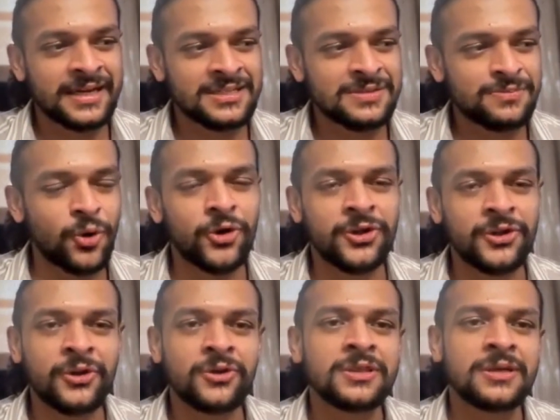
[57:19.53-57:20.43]
that is
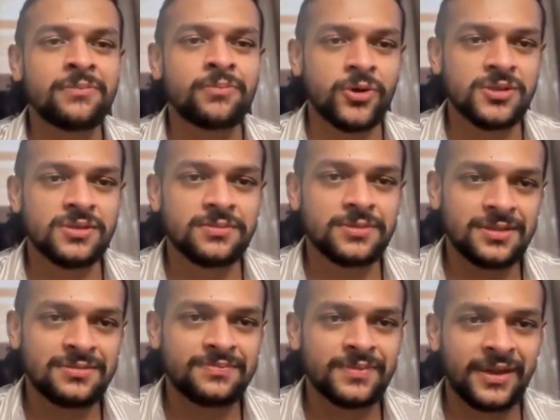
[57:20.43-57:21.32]
bordering on the
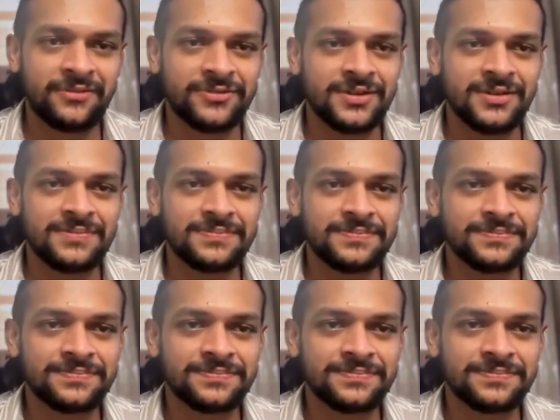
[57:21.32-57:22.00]
impossible, I feel.